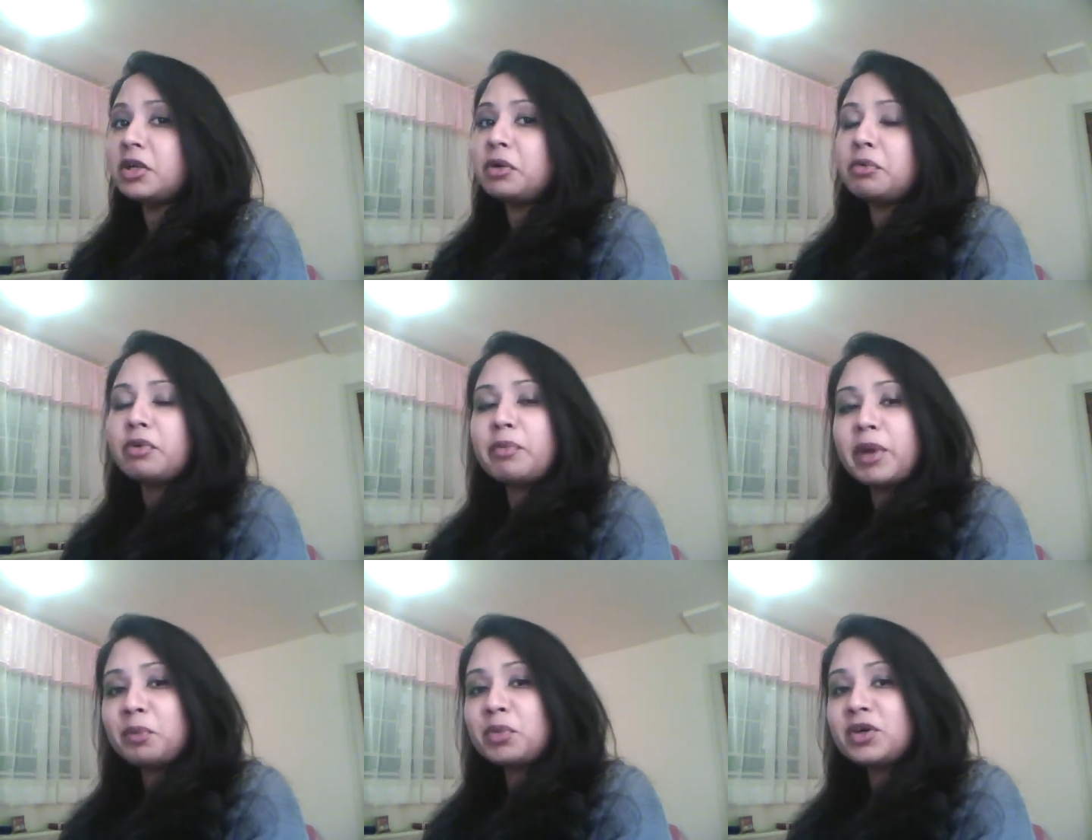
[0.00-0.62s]

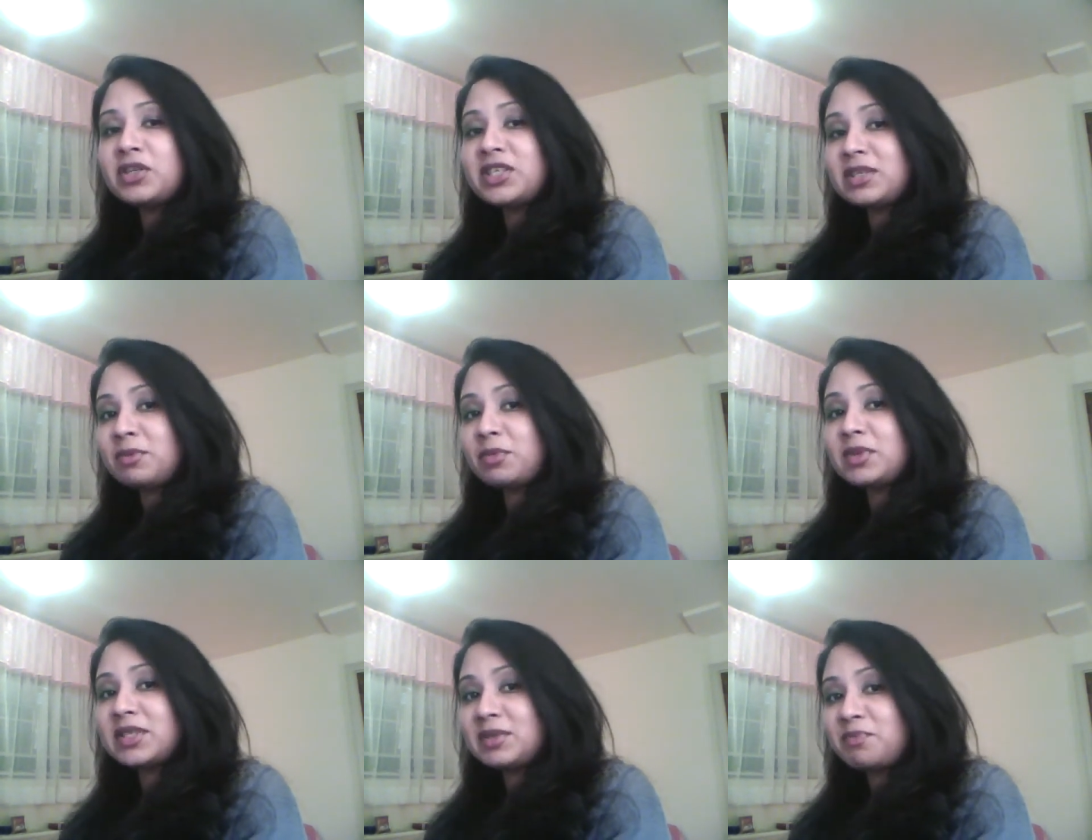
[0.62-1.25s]
Remember,
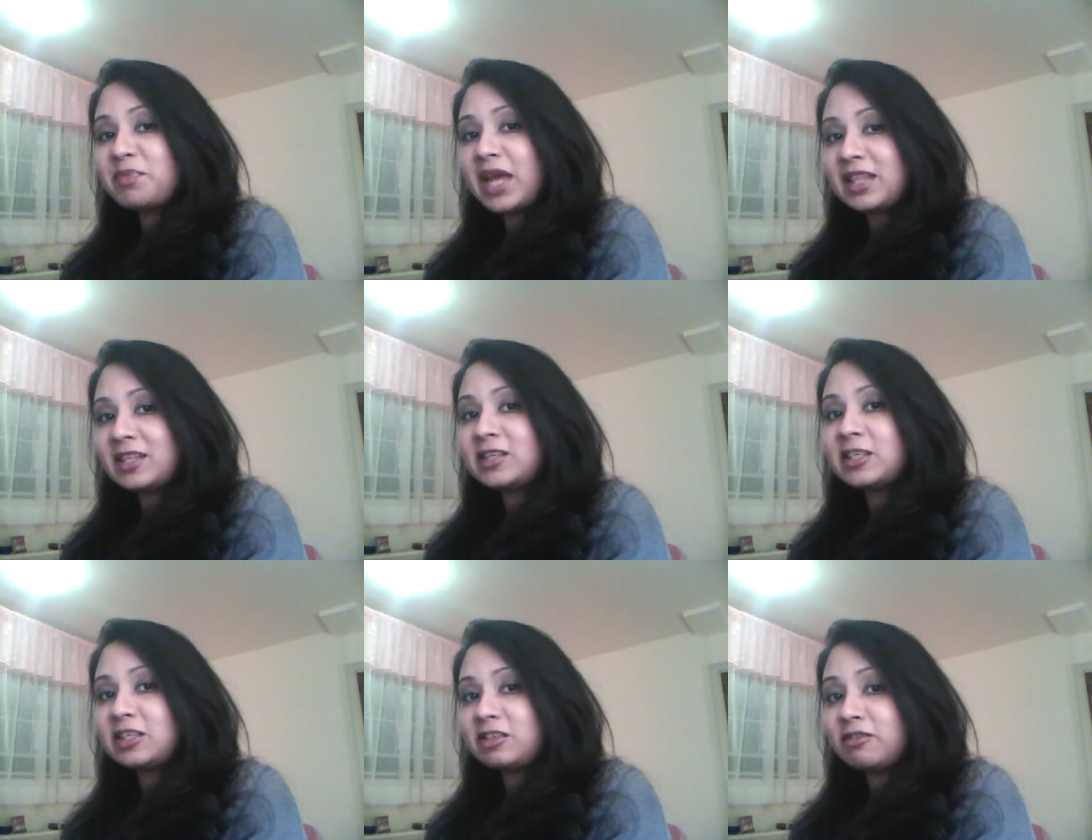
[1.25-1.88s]

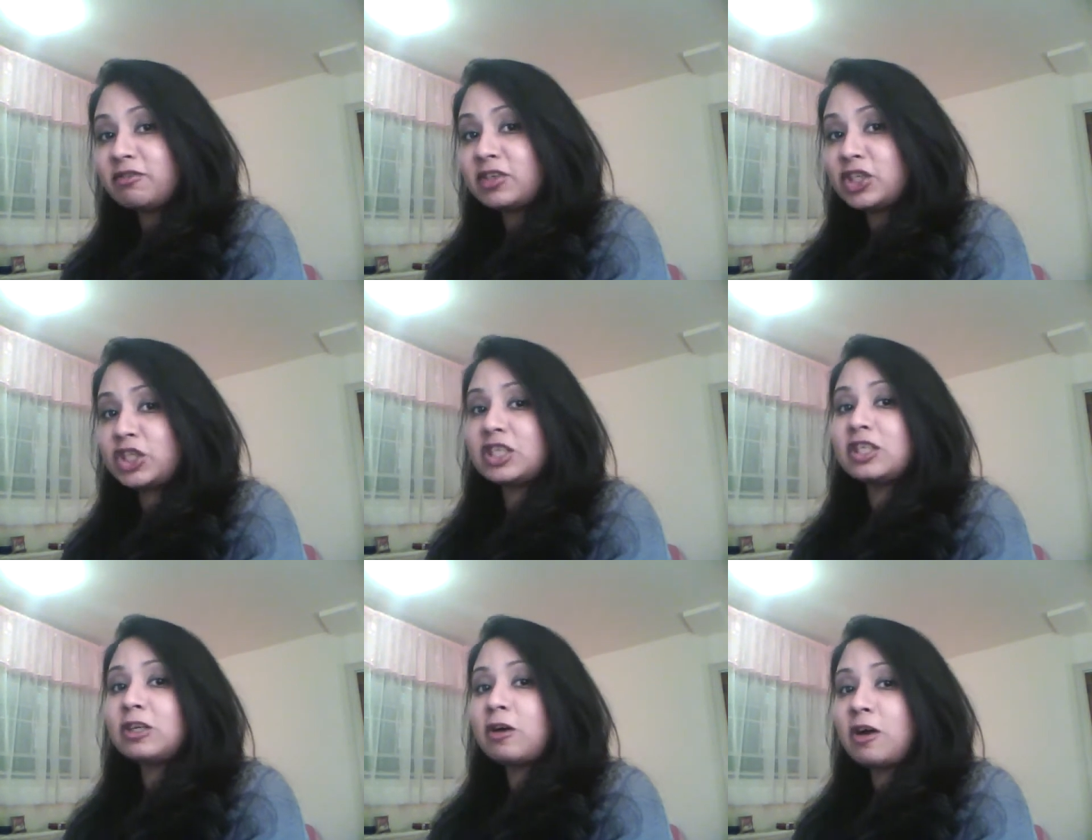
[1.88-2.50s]
sympathetic
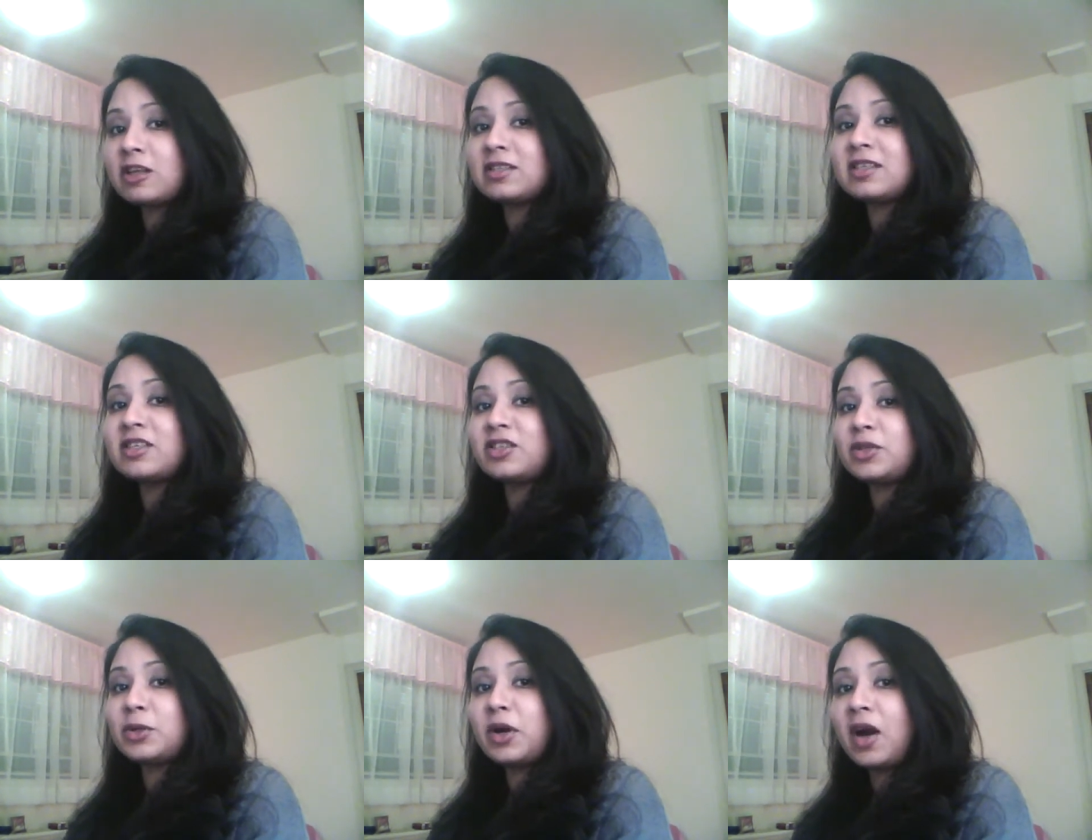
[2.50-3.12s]
division causes
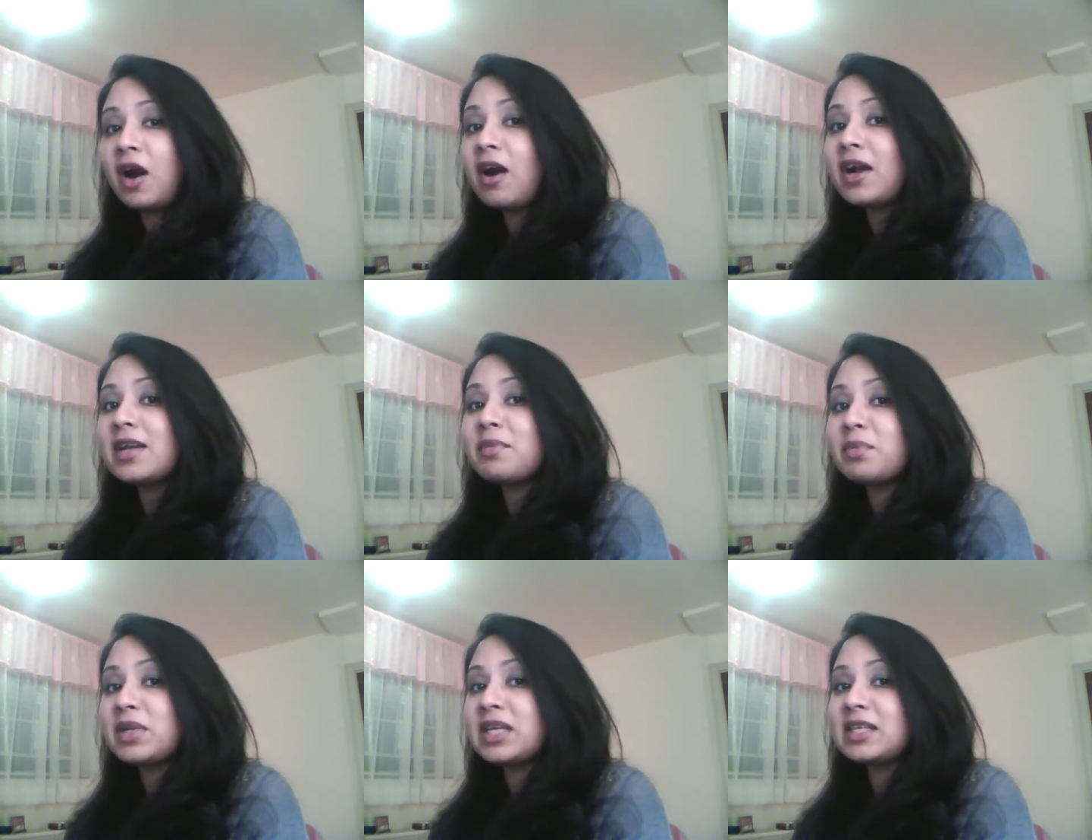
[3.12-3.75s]
your
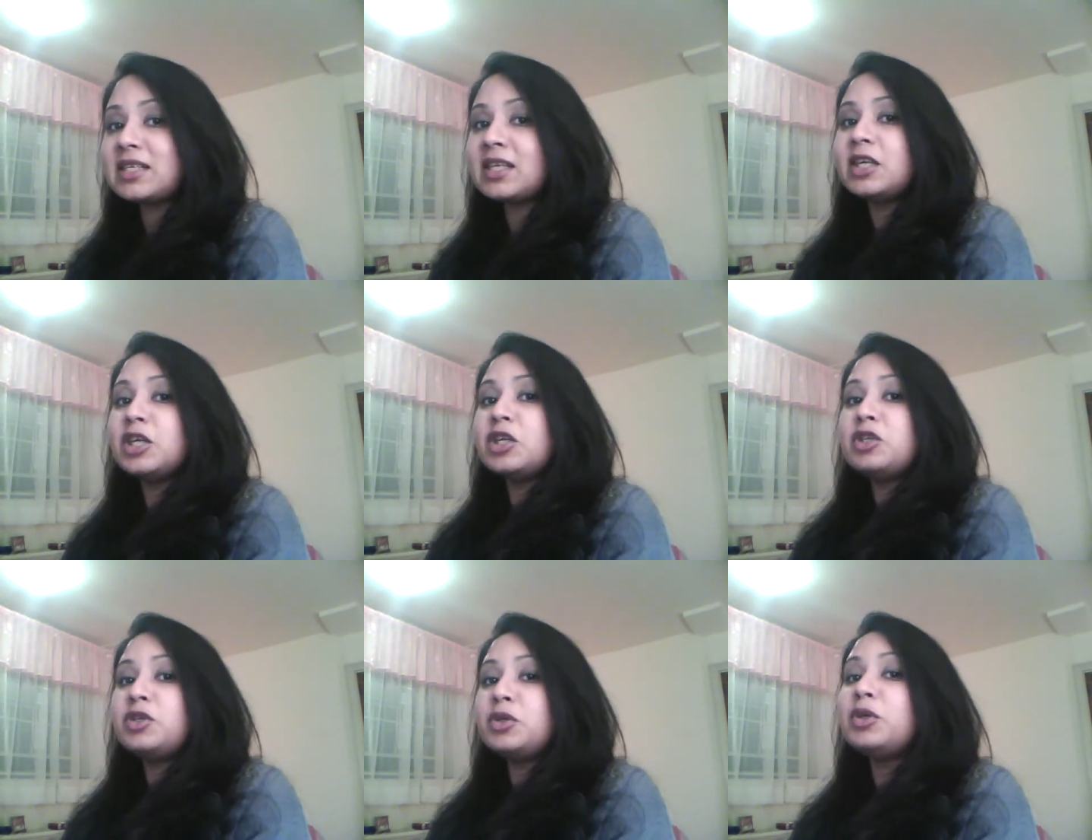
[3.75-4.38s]
heartbeat
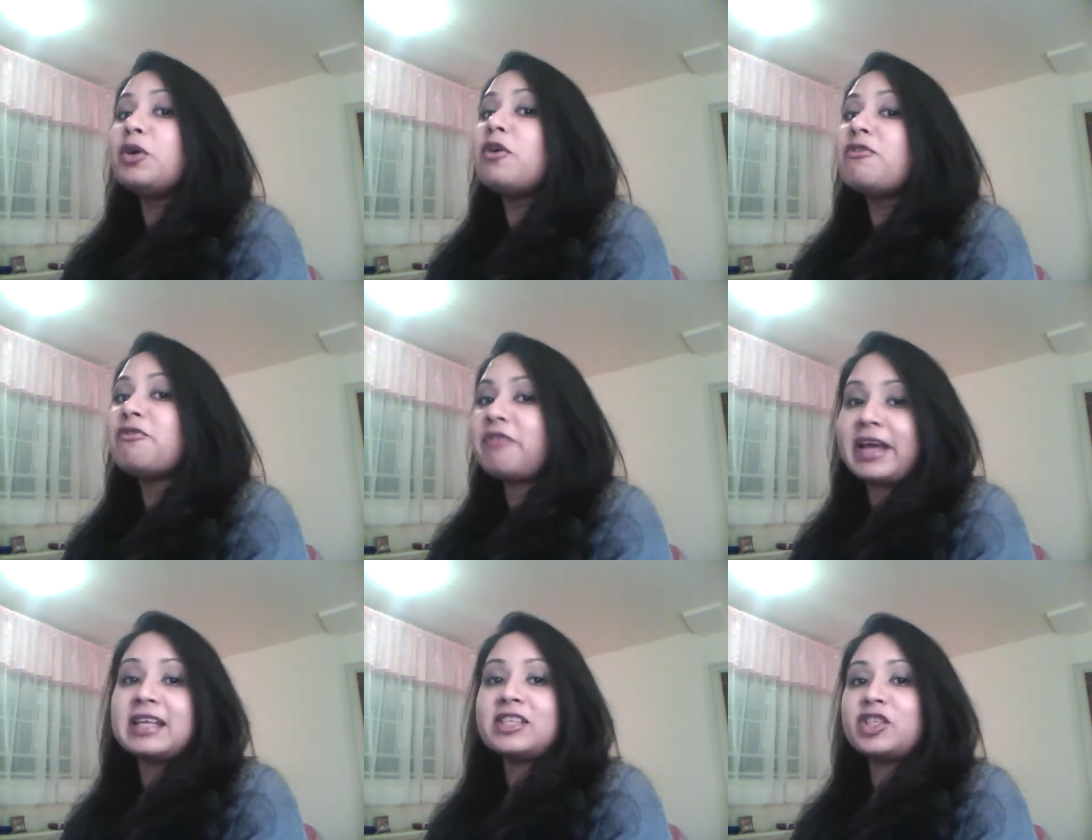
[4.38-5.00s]
to go
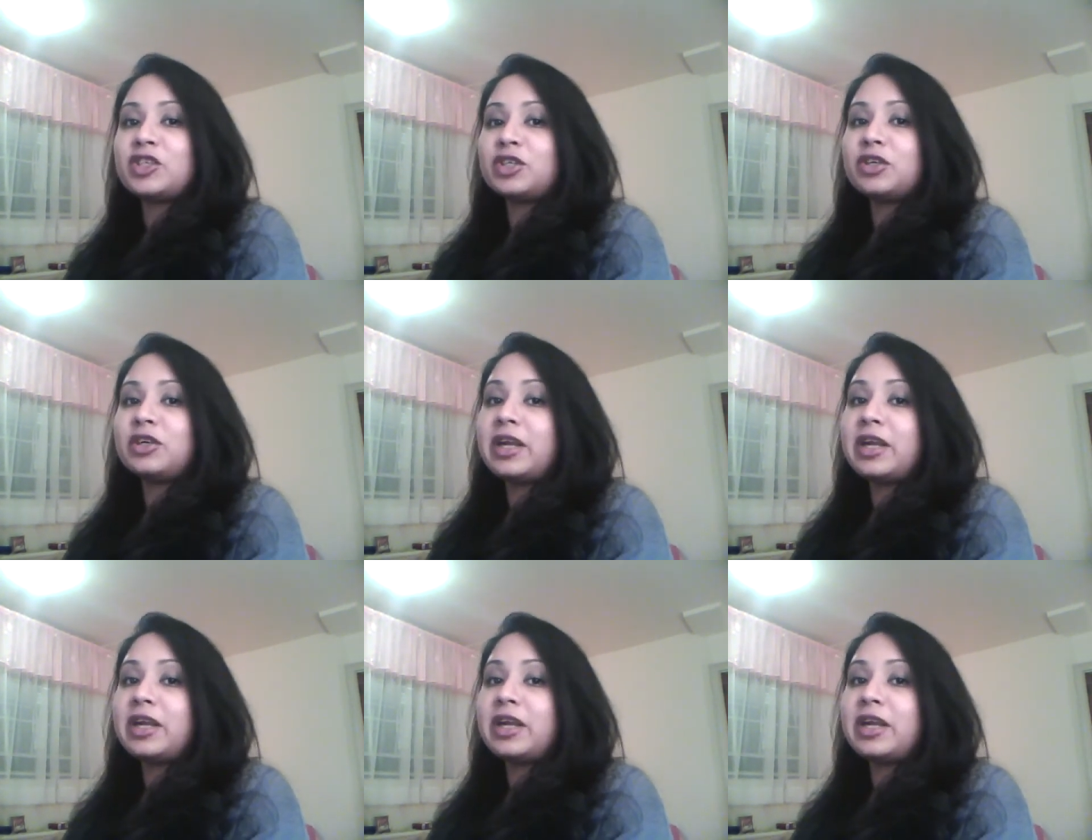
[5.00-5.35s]
faster.